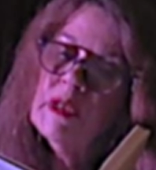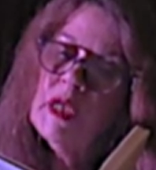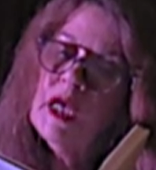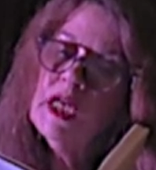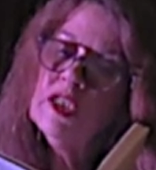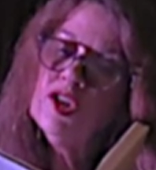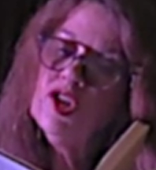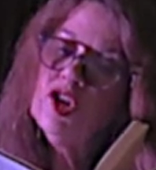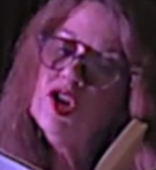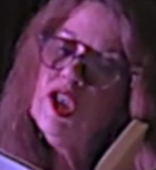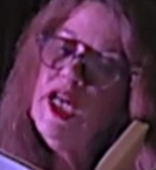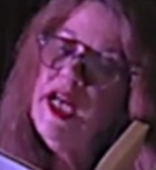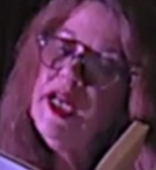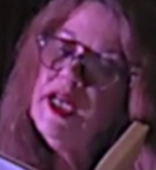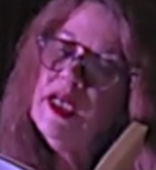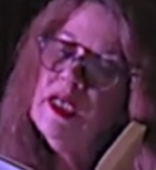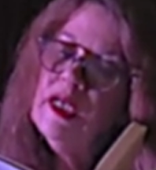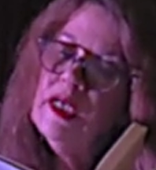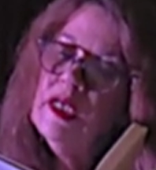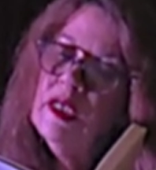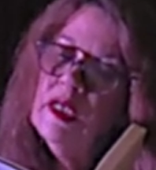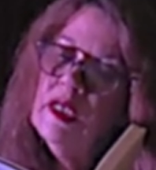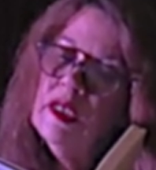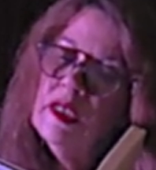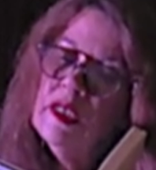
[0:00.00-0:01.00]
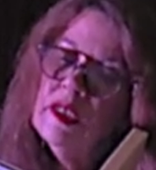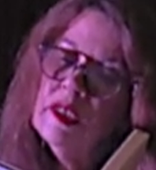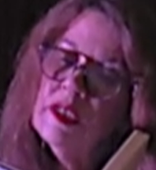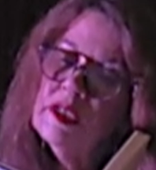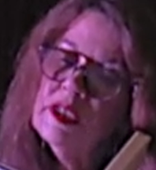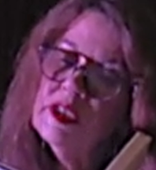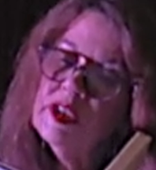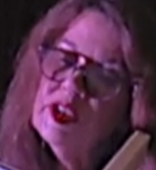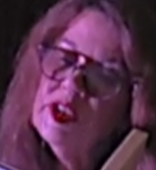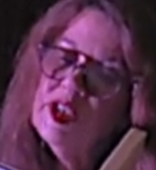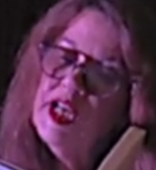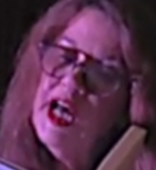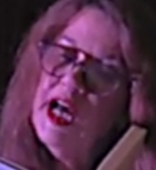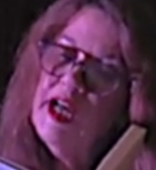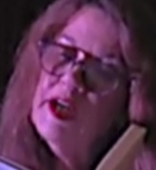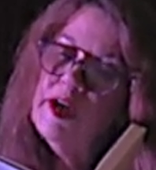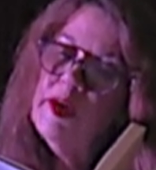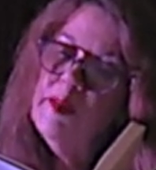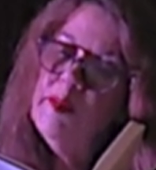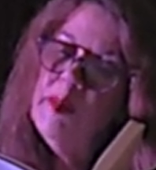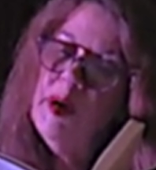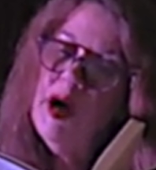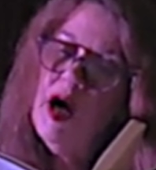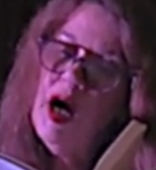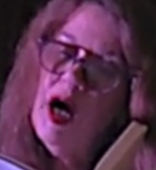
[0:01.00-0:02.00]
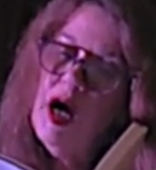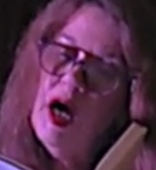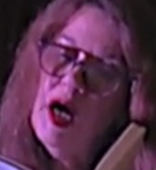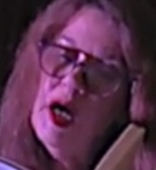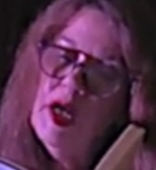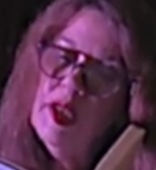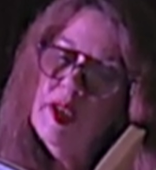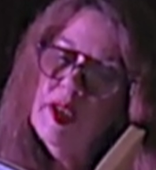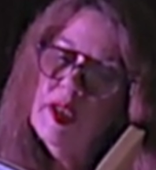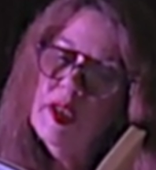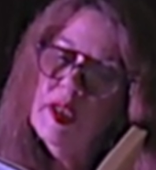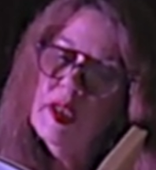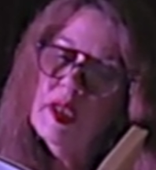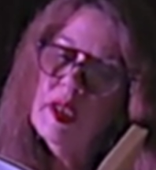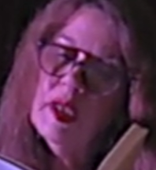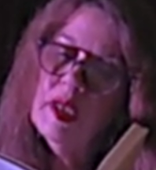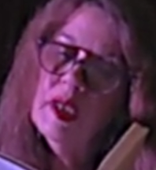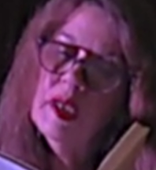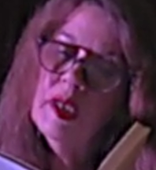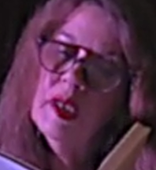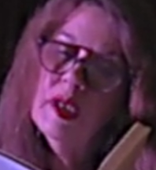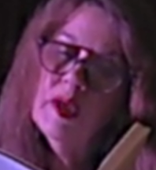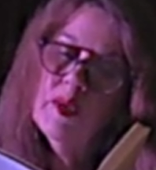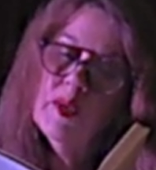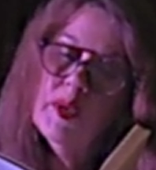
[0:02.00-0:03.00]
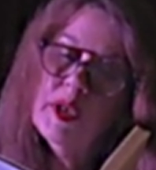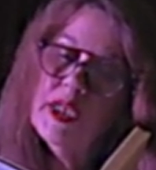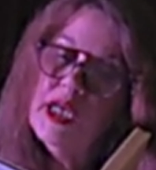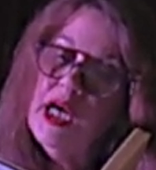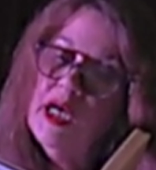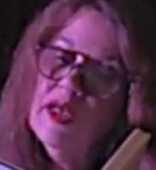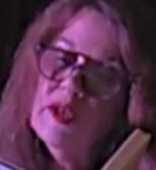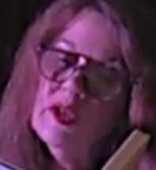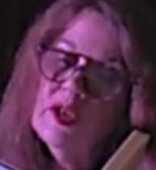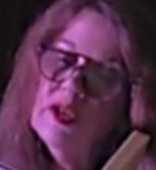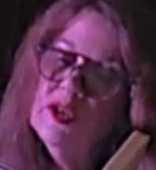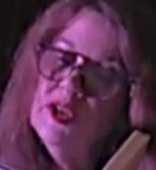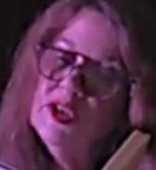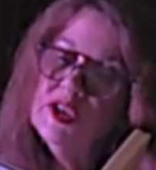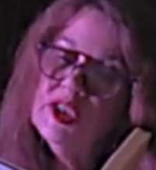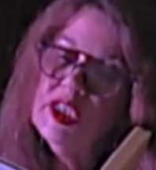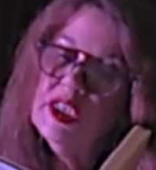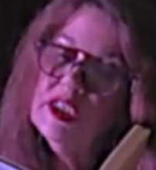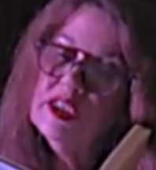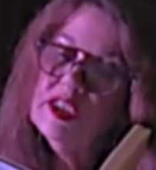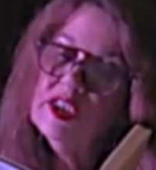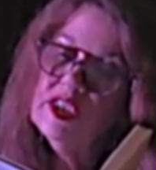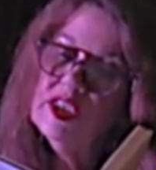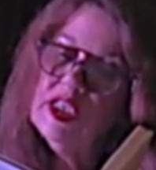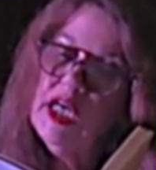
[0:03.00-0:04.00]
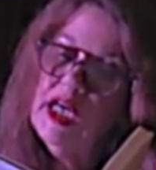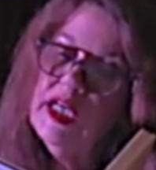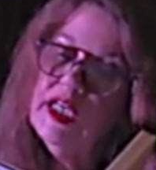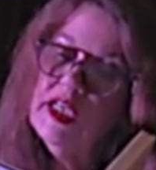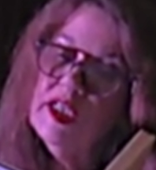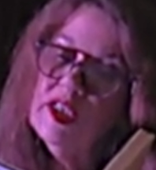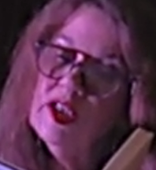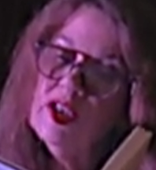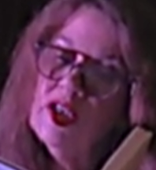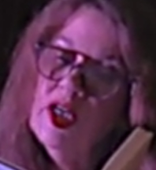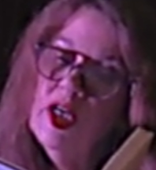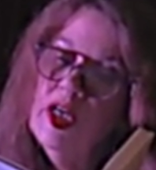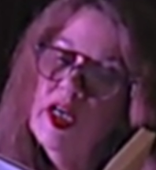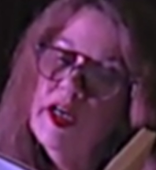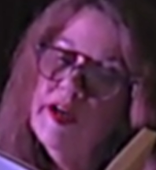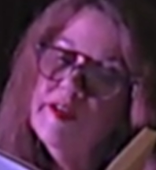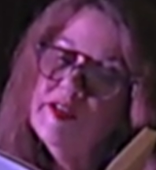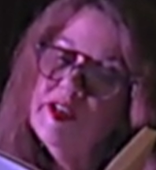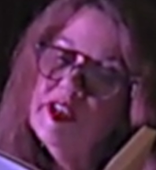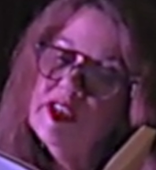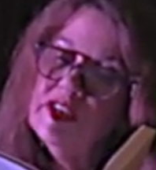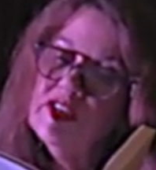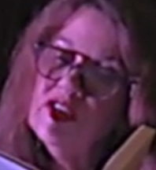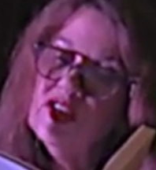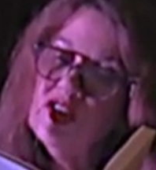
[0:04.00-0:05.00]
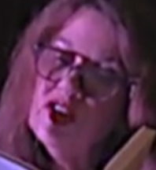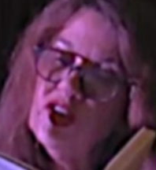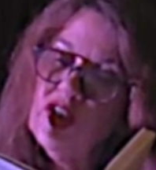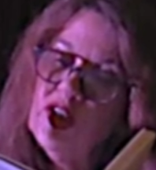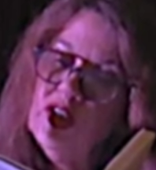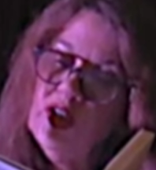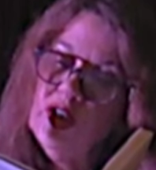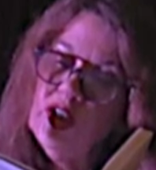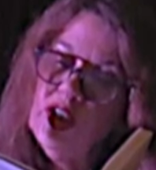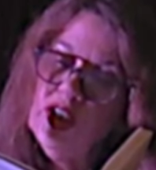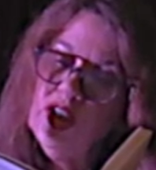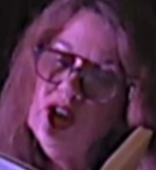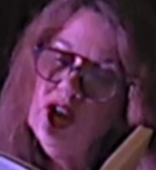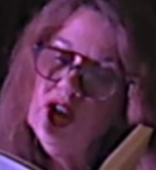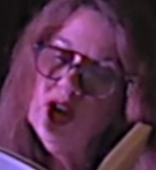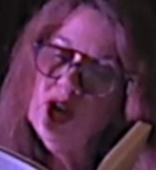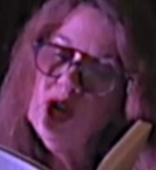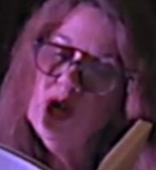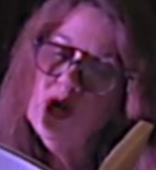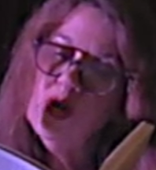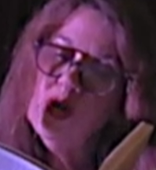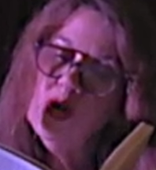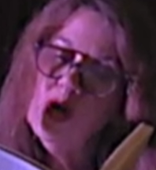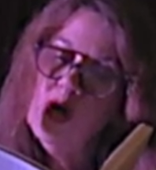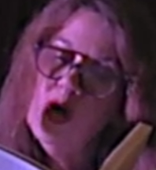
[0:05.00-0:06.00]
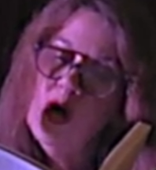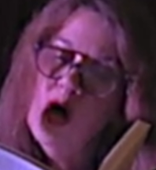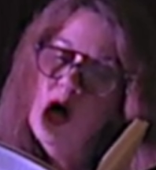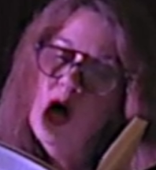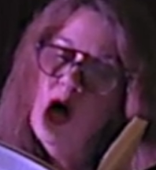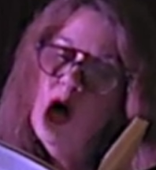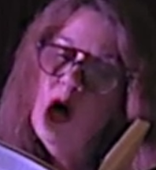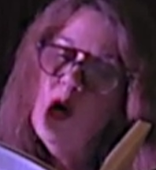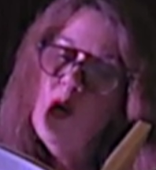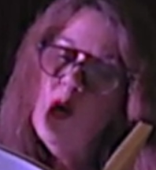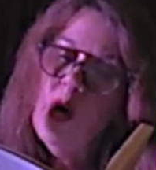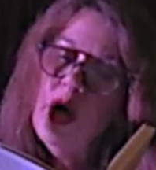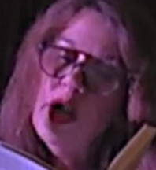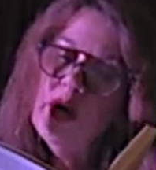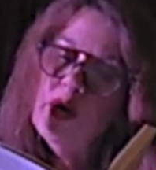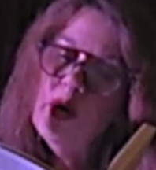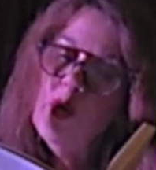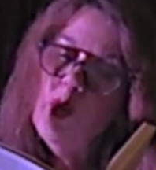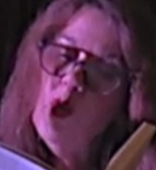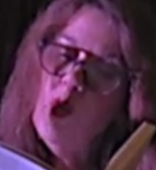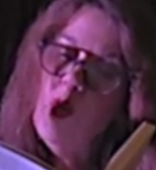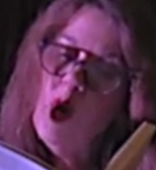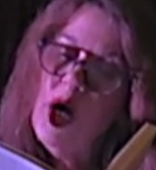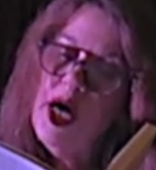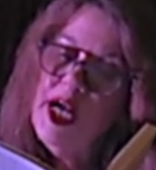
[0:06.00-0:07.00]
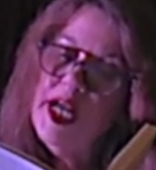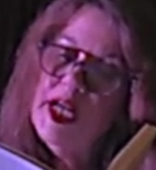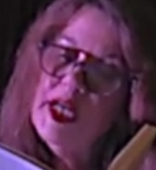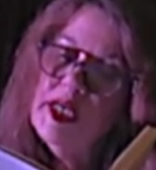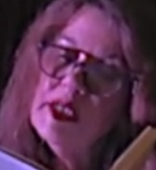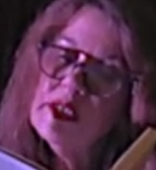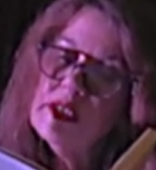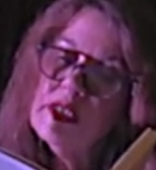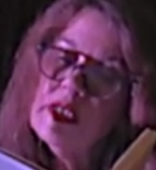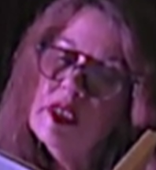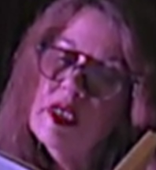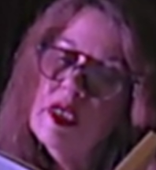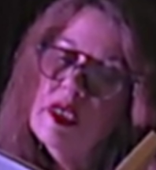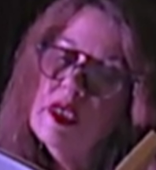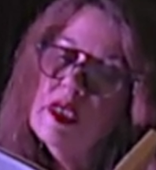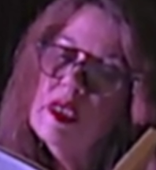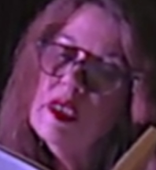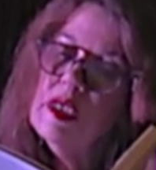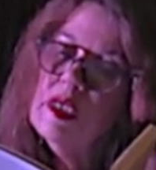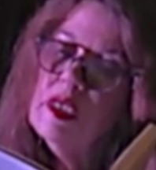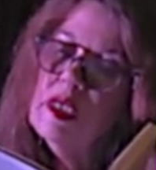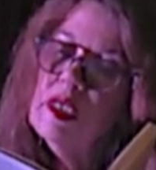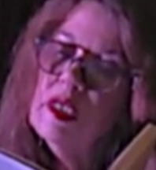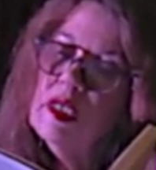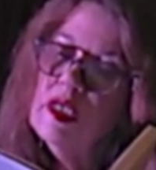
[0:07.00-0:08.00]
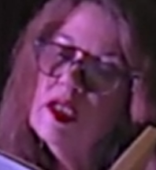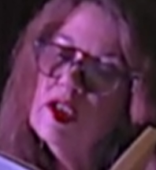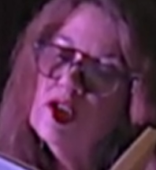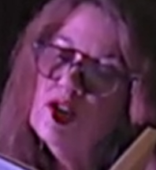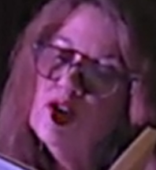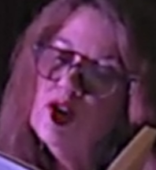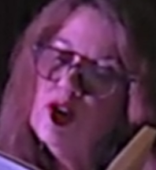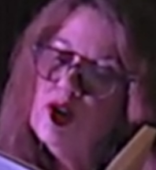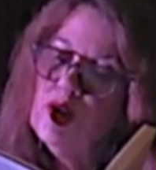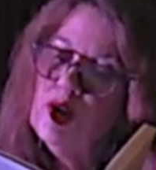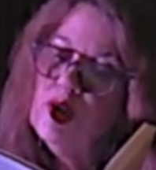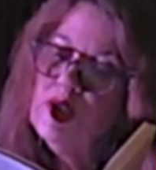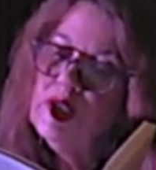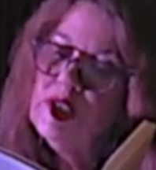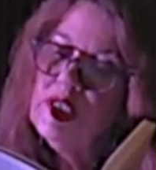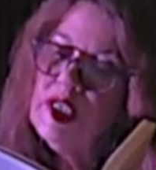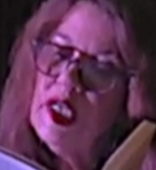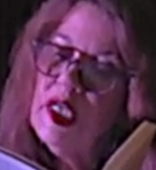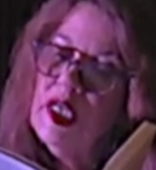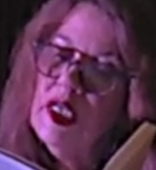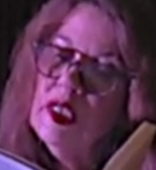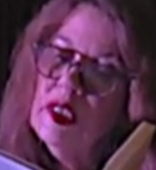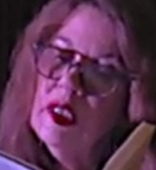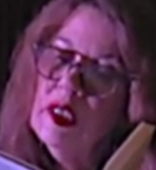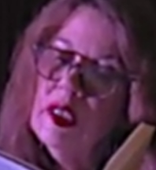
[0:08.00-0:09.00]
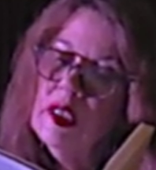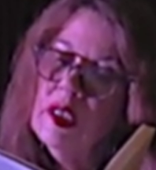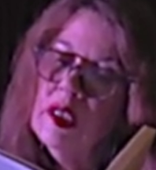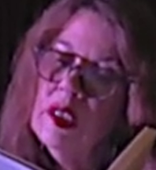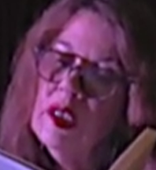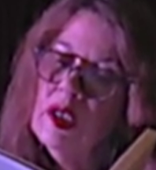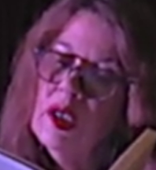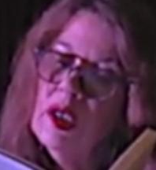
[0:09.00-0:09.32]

I trek this narrow path without losing sight of the stony shore where a white hour draws in